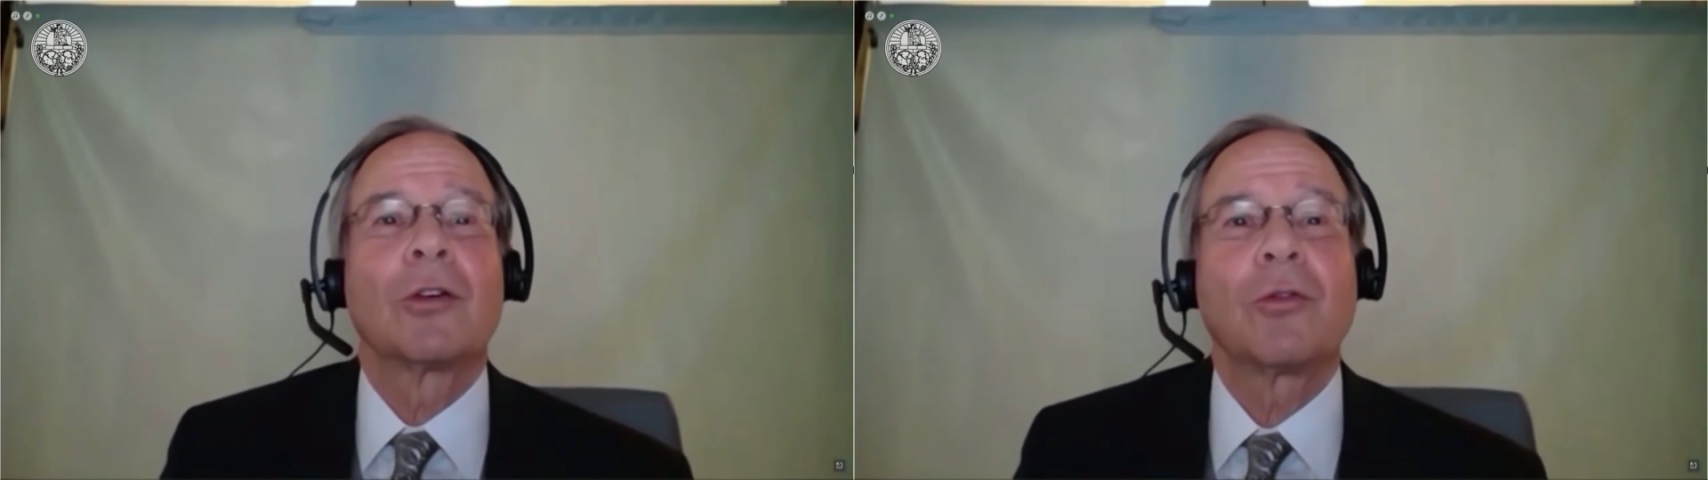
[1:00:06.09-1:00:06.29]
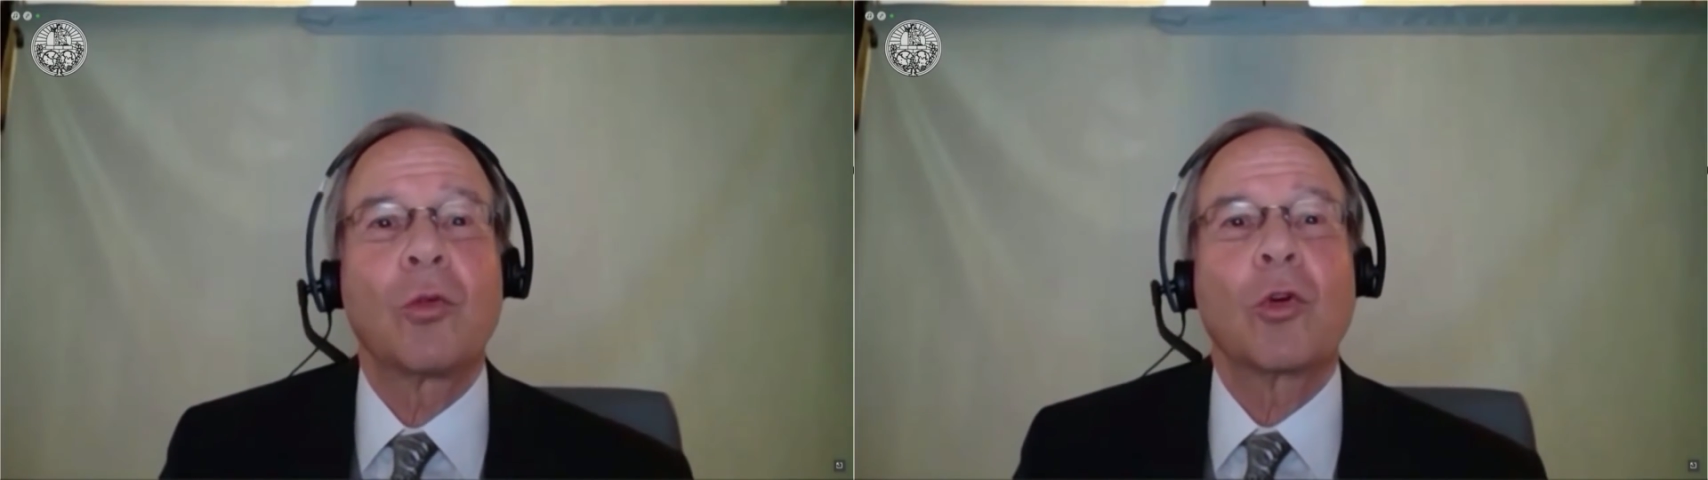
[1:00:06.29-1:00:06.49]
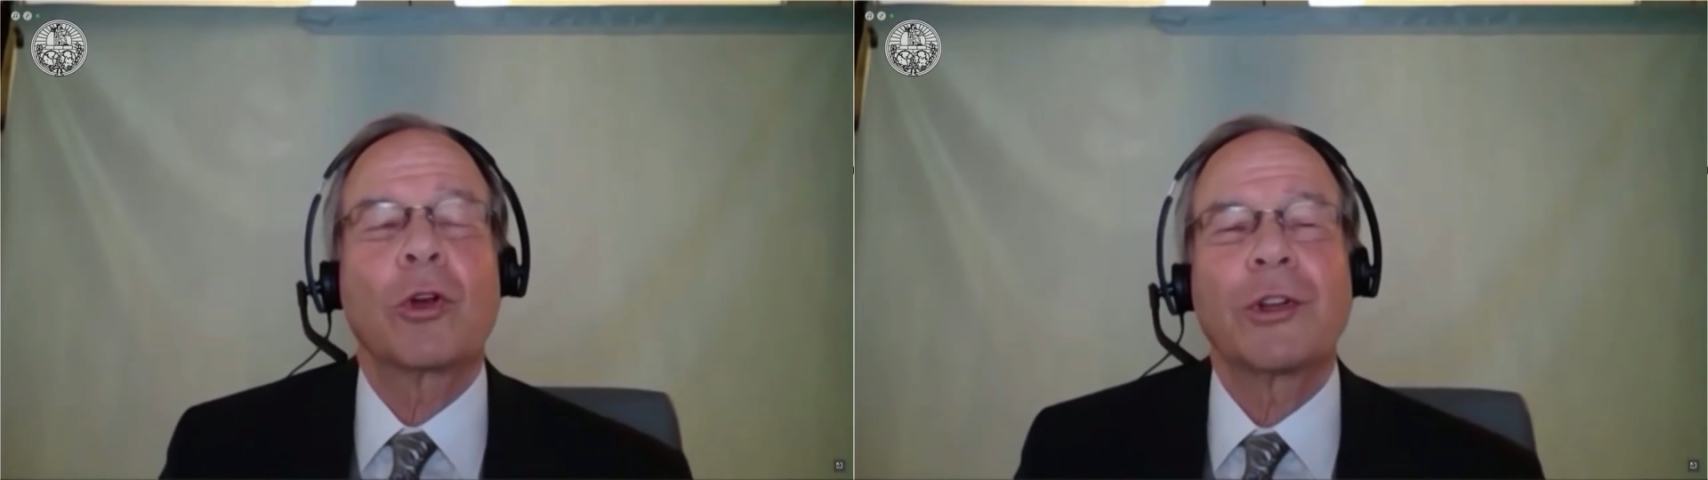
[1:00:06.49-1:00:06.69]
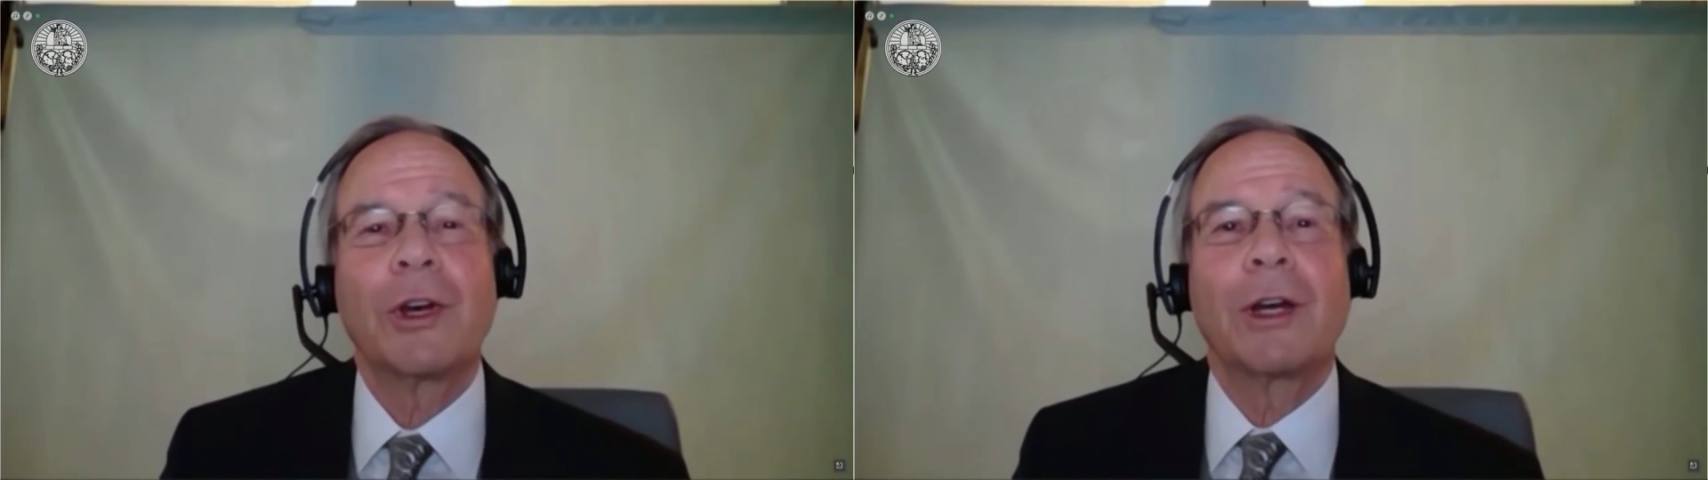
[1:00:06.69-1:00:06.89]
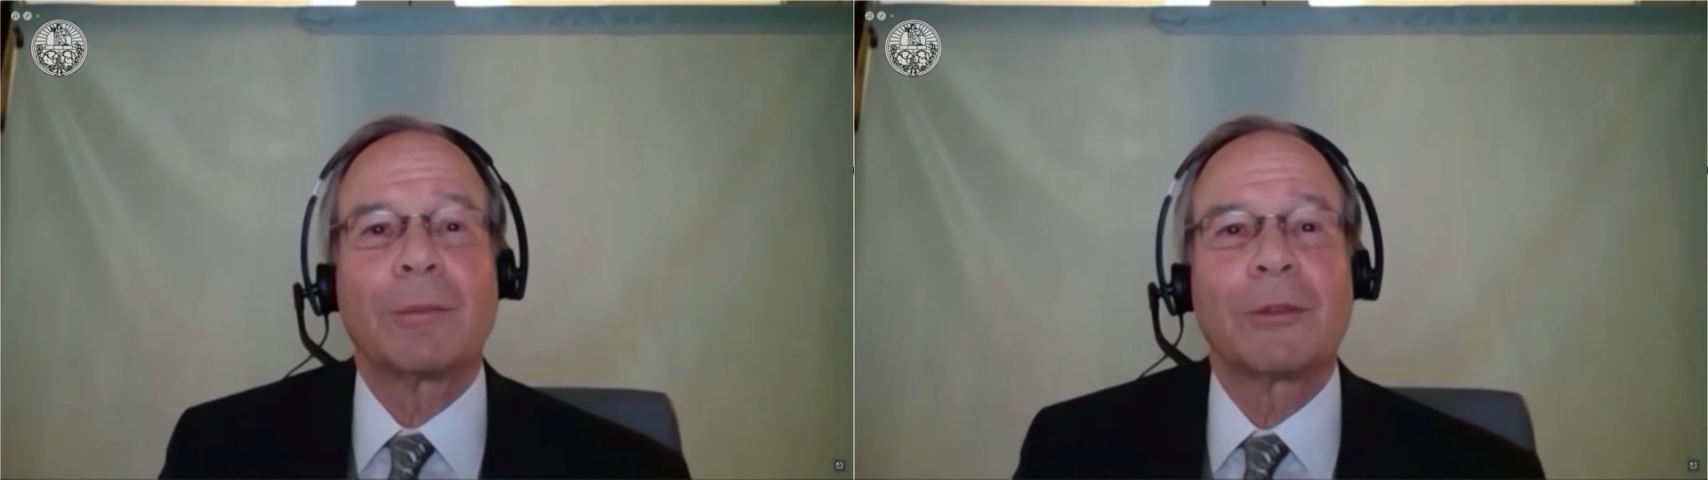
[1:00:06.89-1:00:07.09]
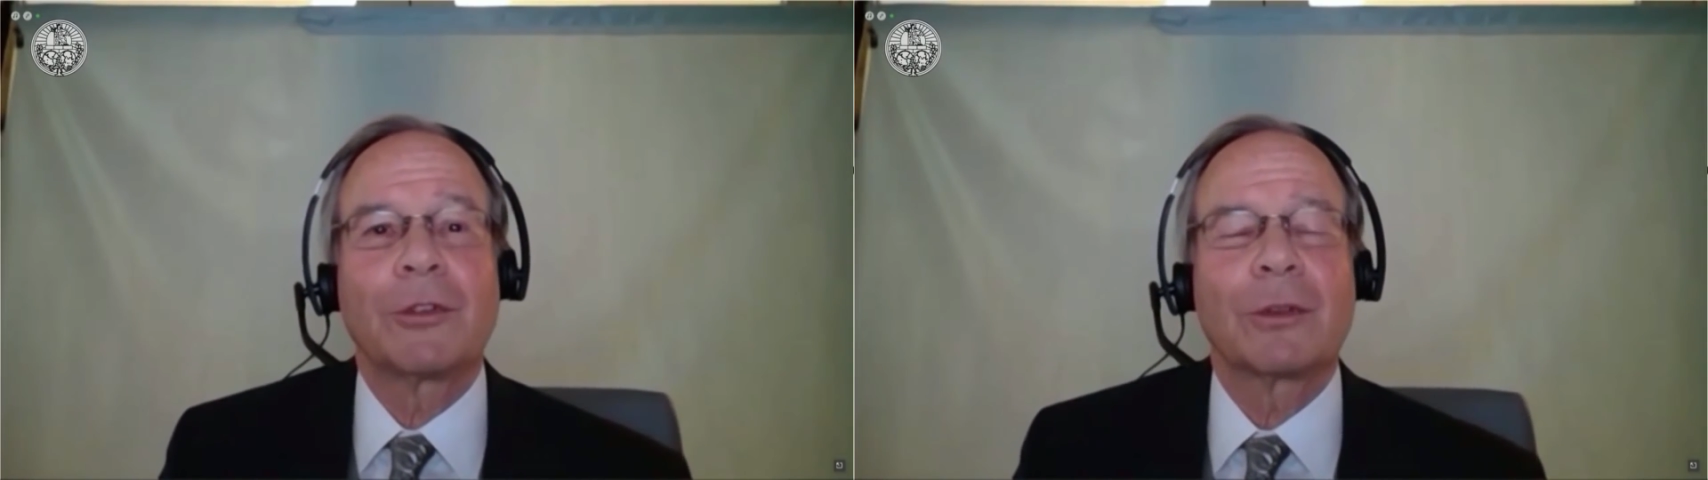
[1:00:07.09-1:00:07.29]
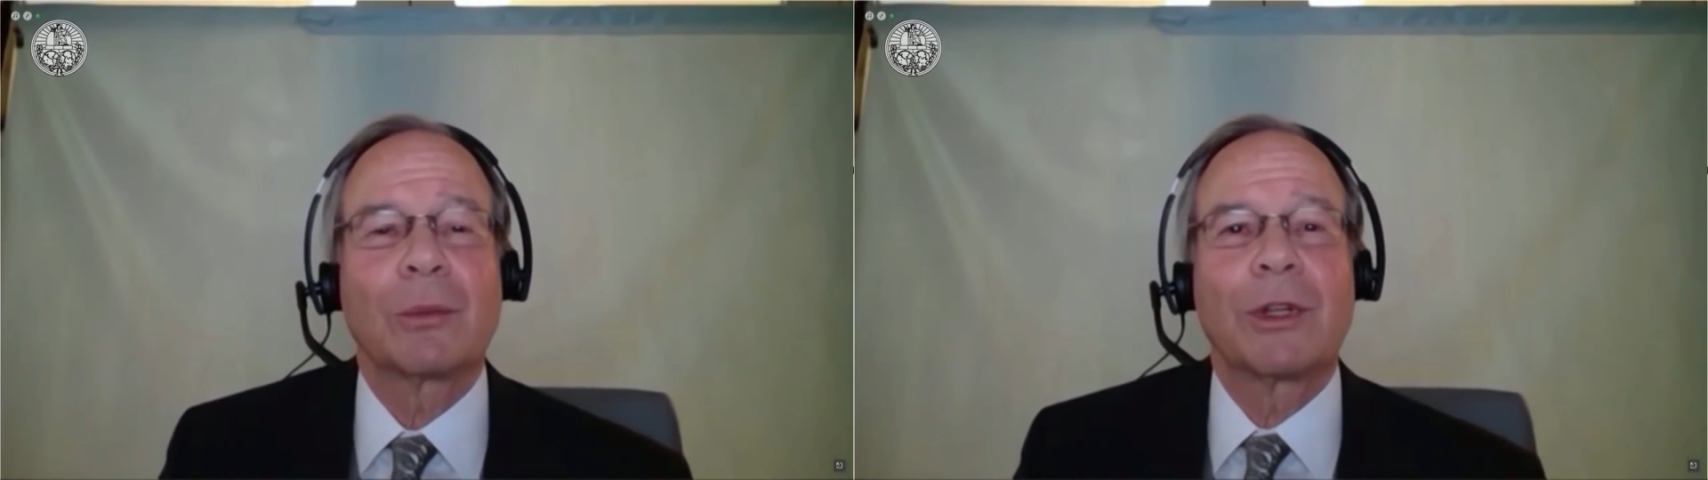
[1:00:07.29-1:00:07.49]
4 times